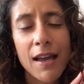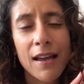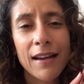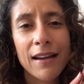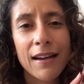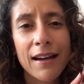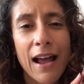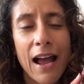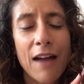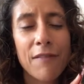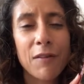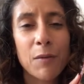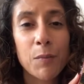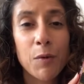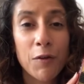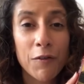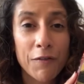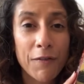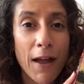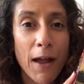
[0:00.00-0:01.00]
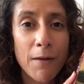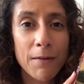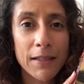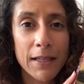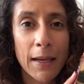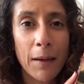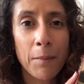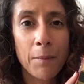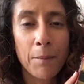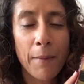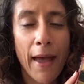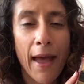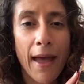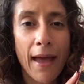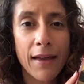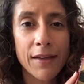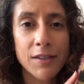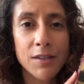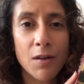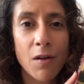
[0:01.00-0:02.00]
can have a profound
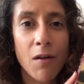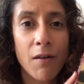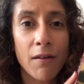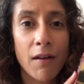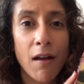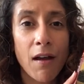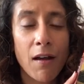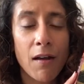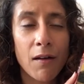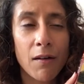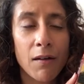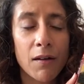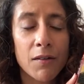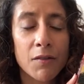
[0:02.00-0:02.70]
impact on our,